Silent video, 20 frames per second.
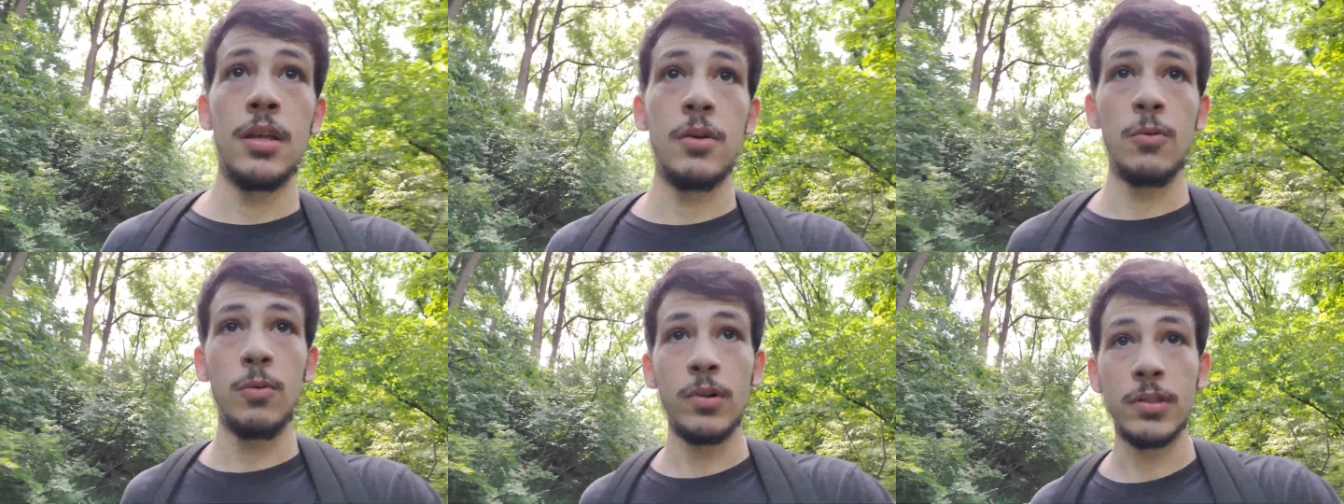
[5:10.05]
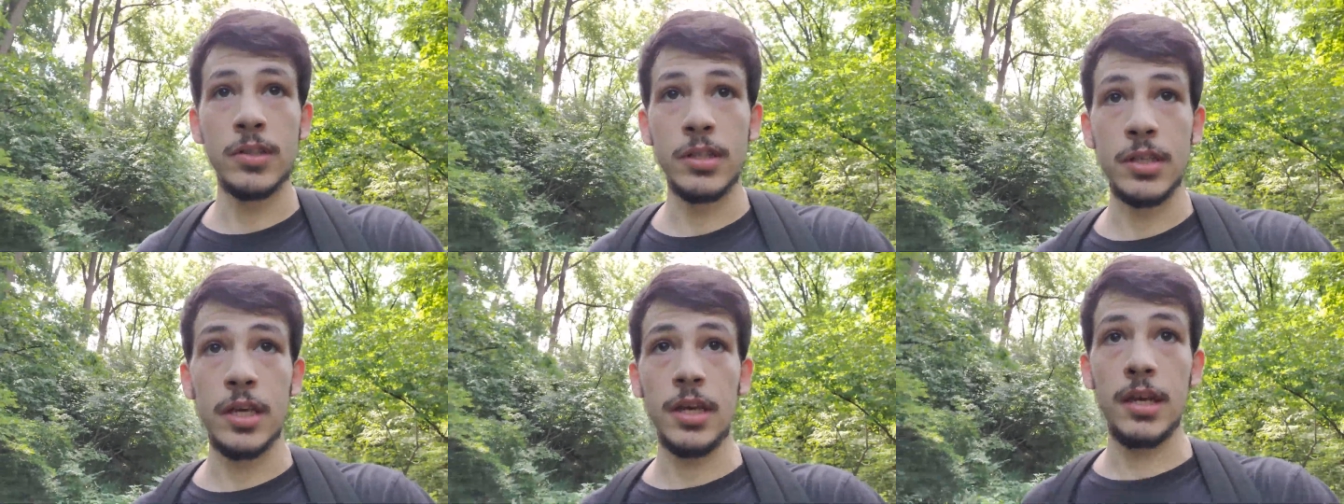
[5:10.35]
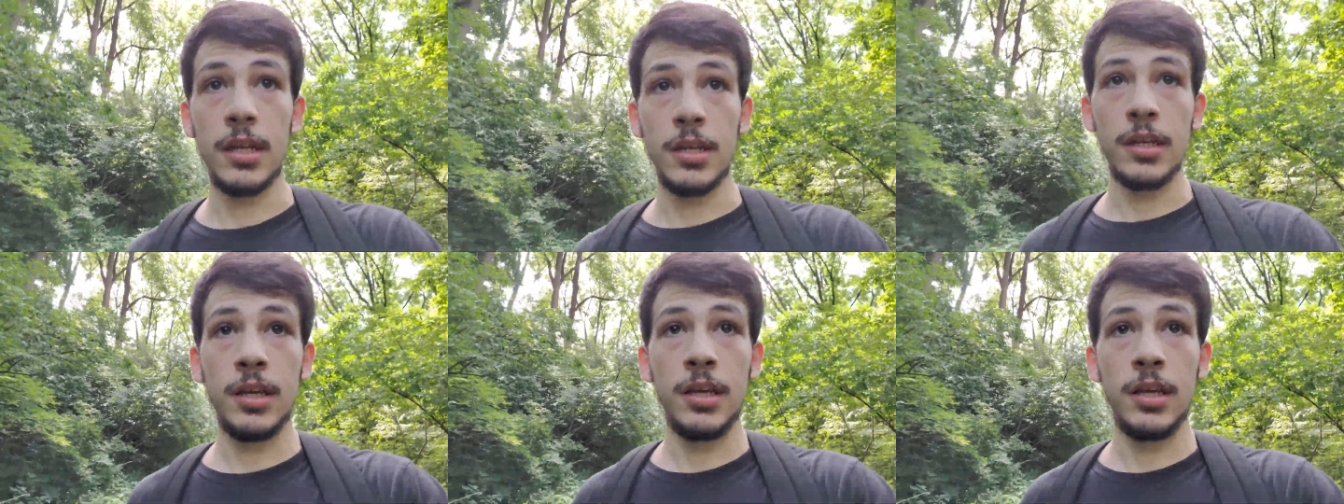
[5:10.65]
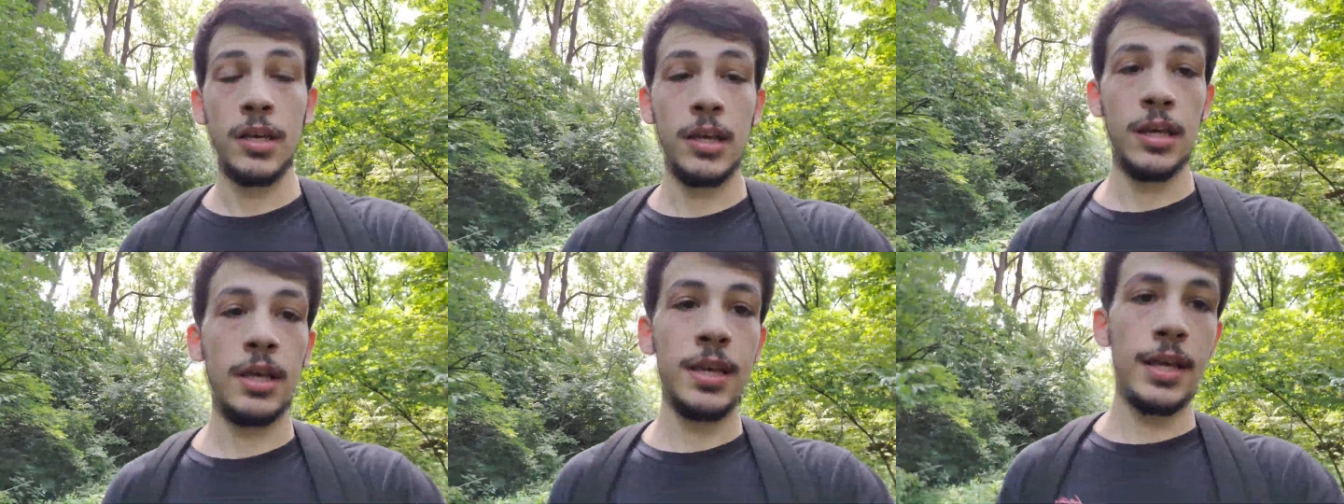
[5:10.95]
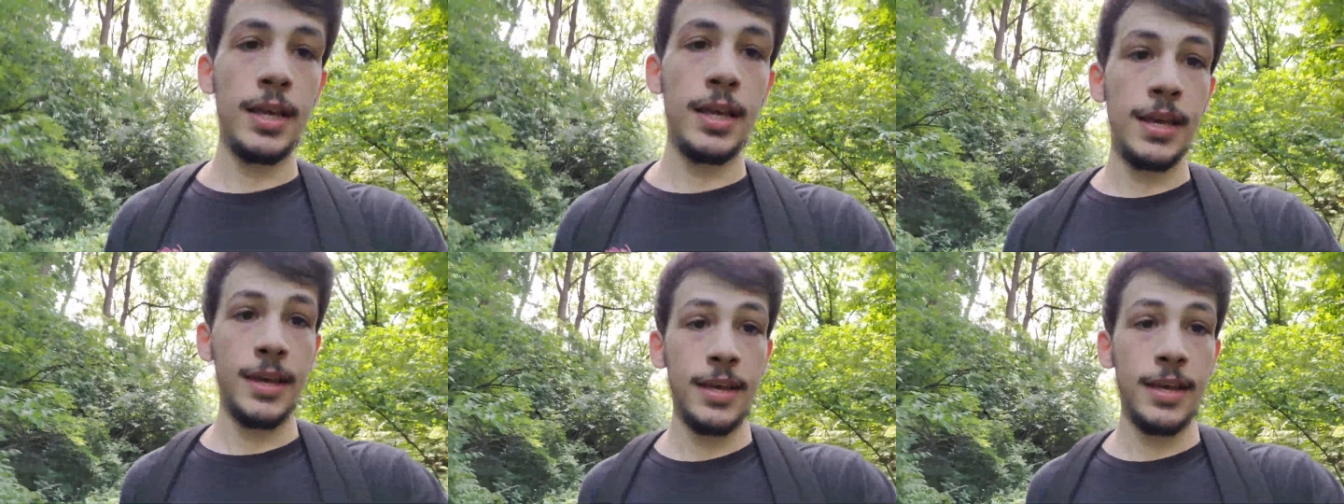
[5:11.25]
once again,
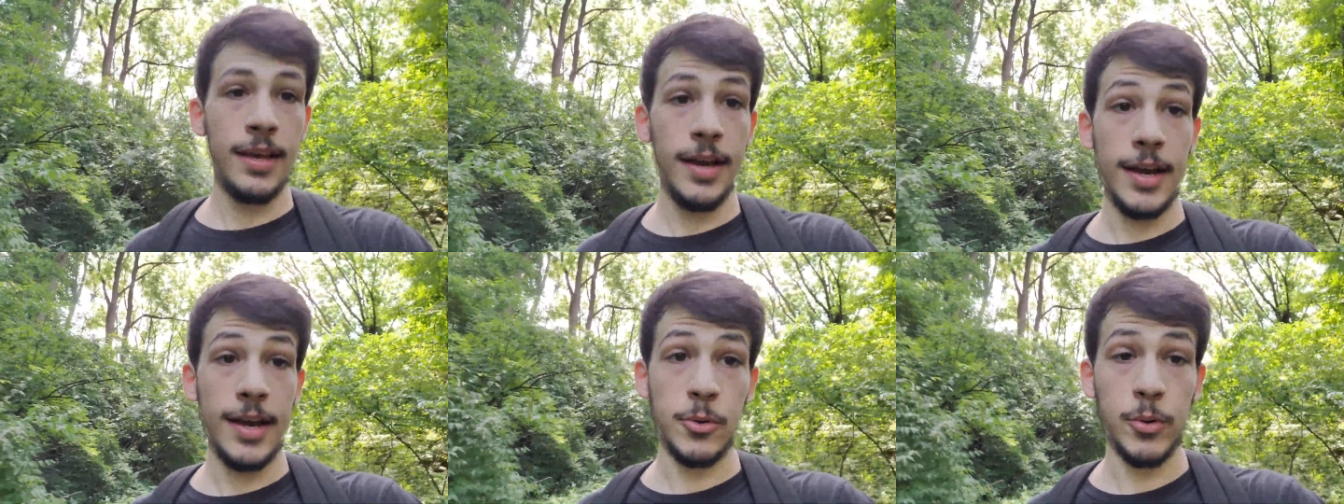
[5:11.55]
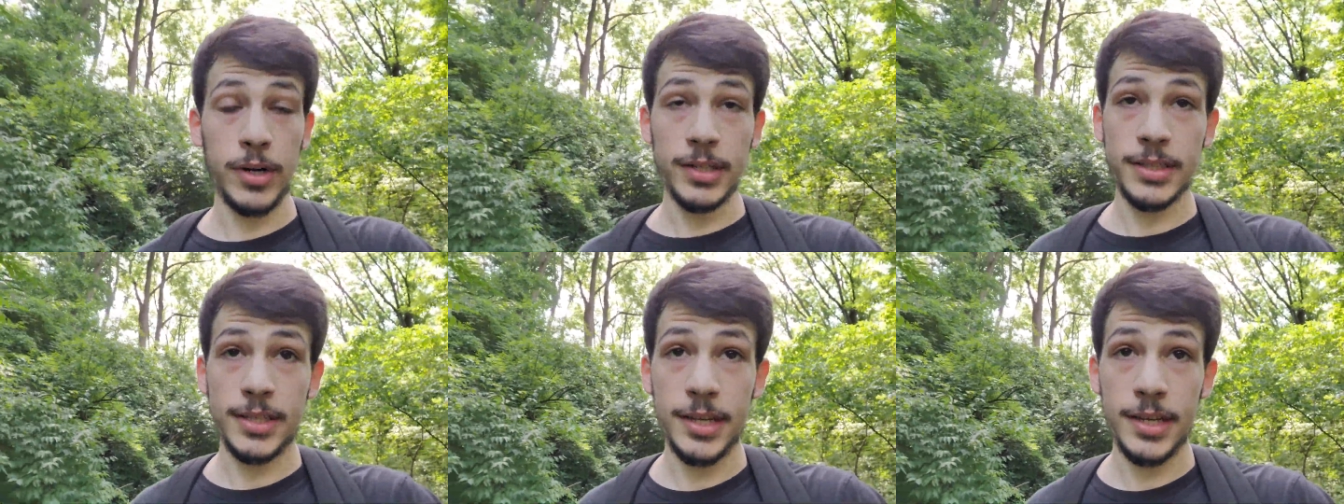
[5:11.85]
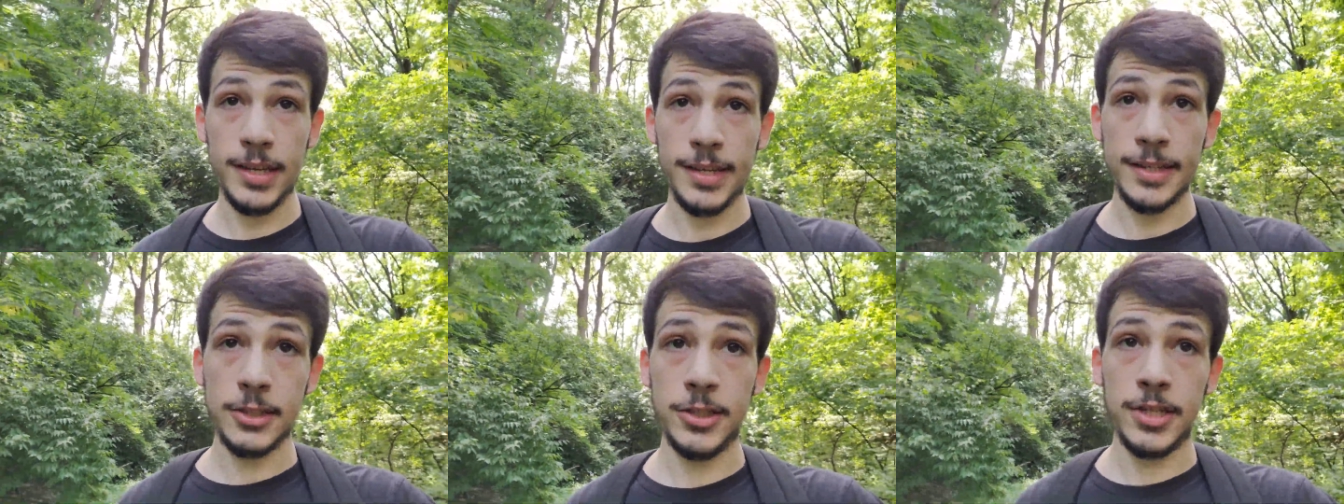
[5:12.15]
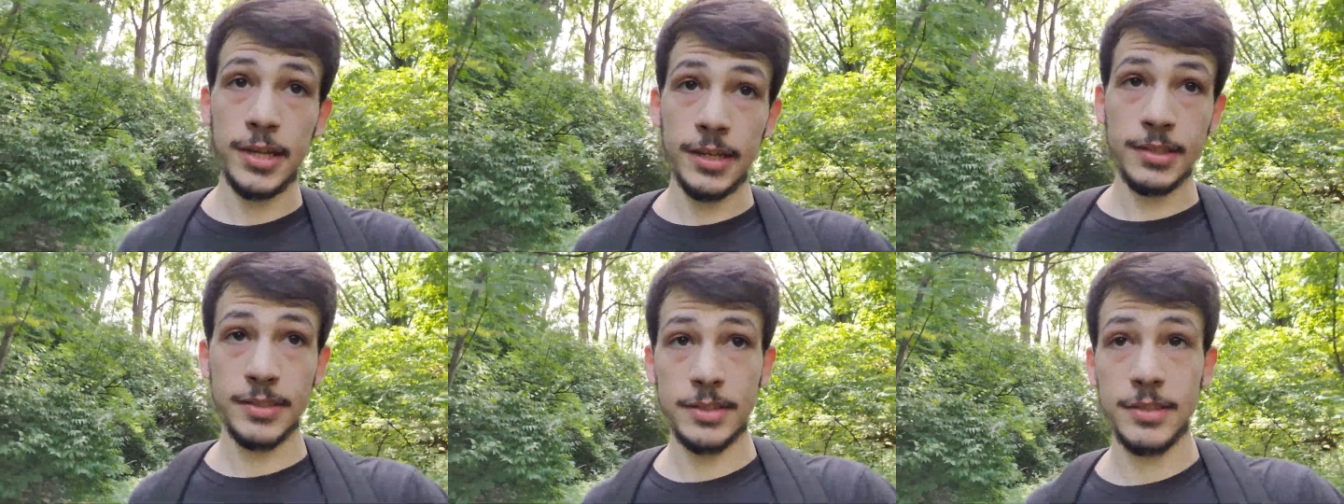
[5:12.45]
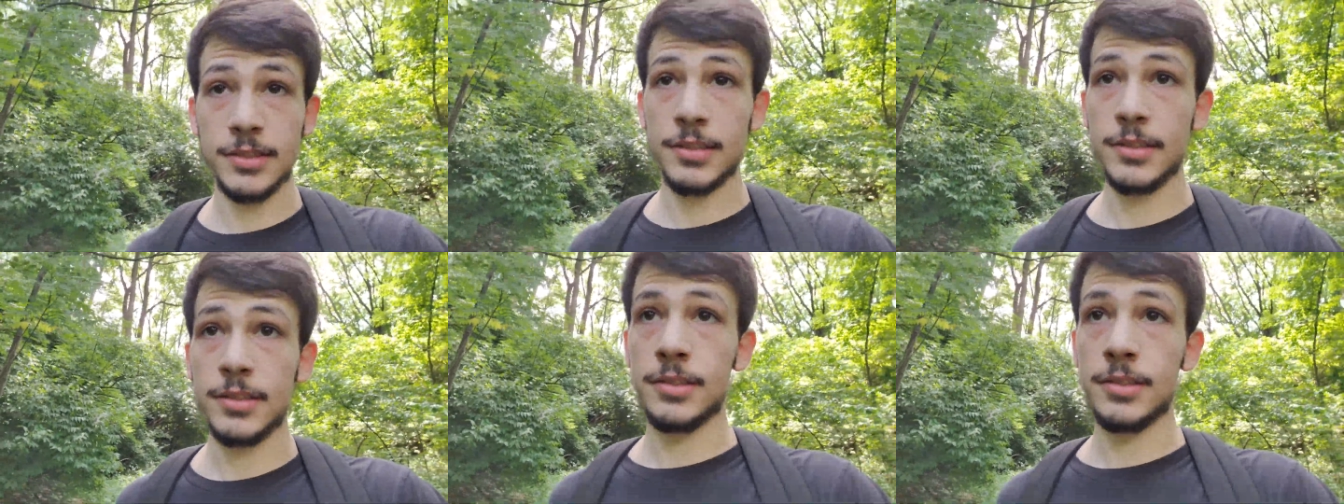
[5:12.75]
I don't want to take any chances.